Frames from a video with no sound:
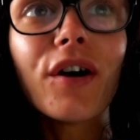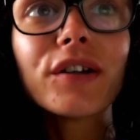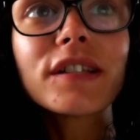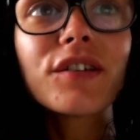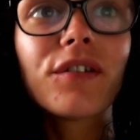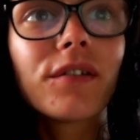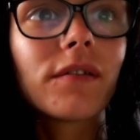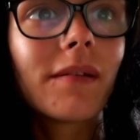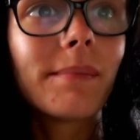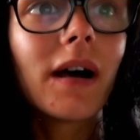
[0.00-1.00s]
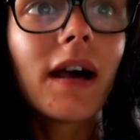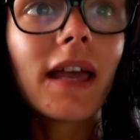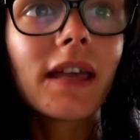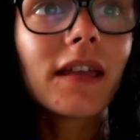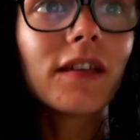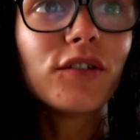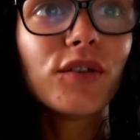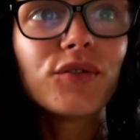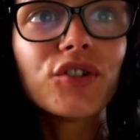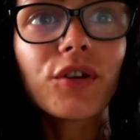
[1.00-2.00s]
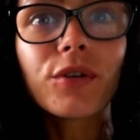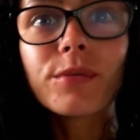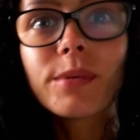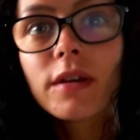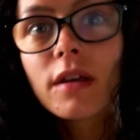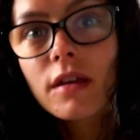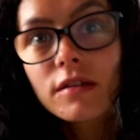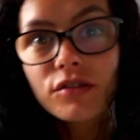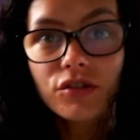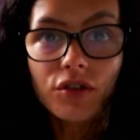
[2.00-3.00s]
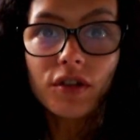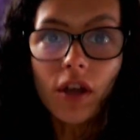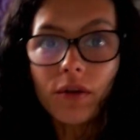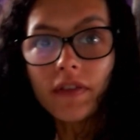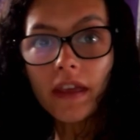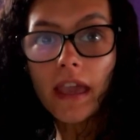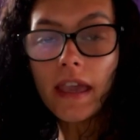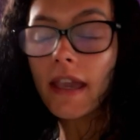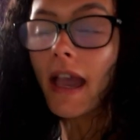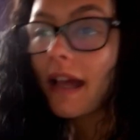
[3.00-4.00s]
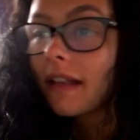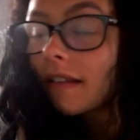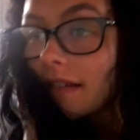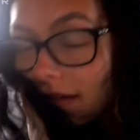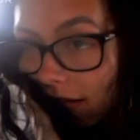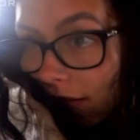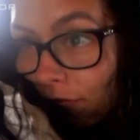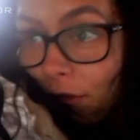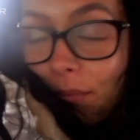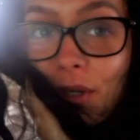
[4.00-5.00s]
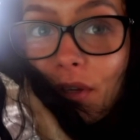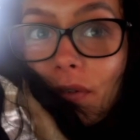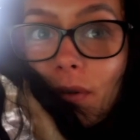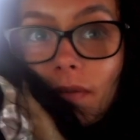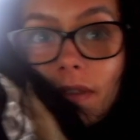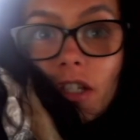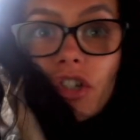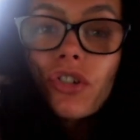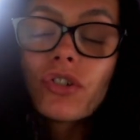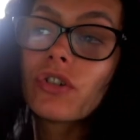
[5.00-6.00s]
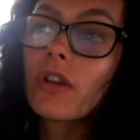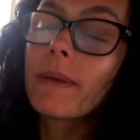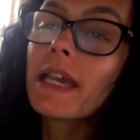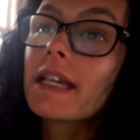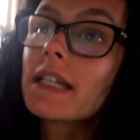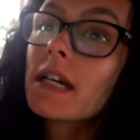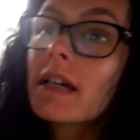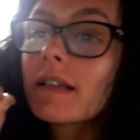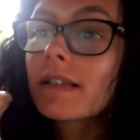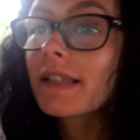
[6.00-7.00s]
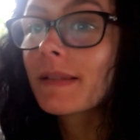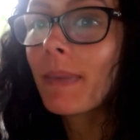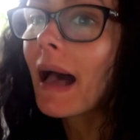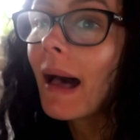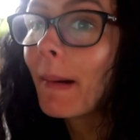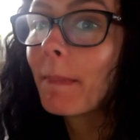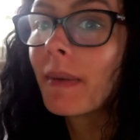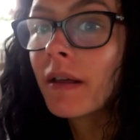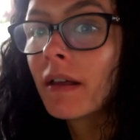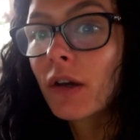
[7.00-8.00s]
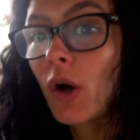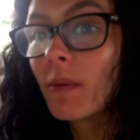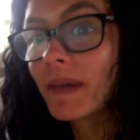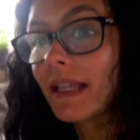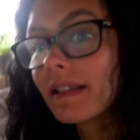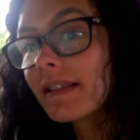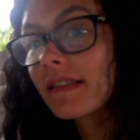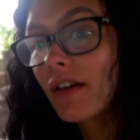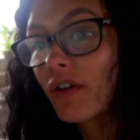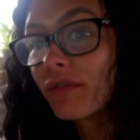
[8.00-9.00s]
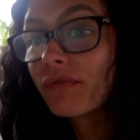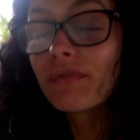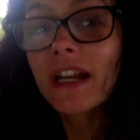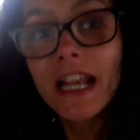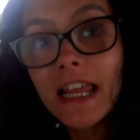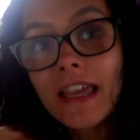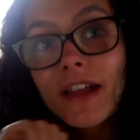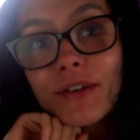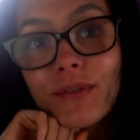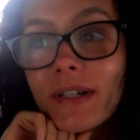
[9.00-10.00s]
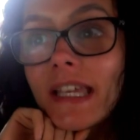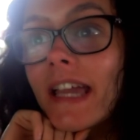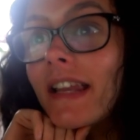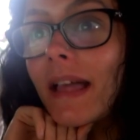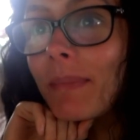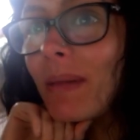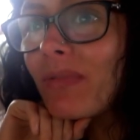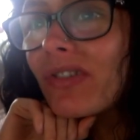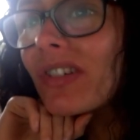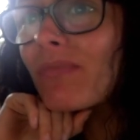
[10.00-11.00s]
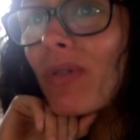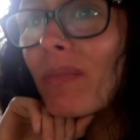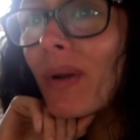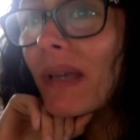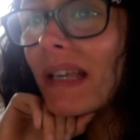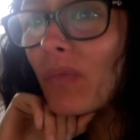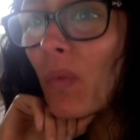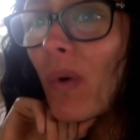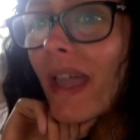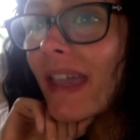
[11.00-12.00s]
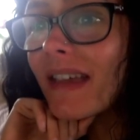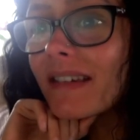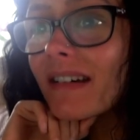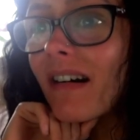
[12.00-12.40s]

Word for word: onto my YouTube studio thingy and remove all of these stupid spam comments that are really annoying like people just promoting weird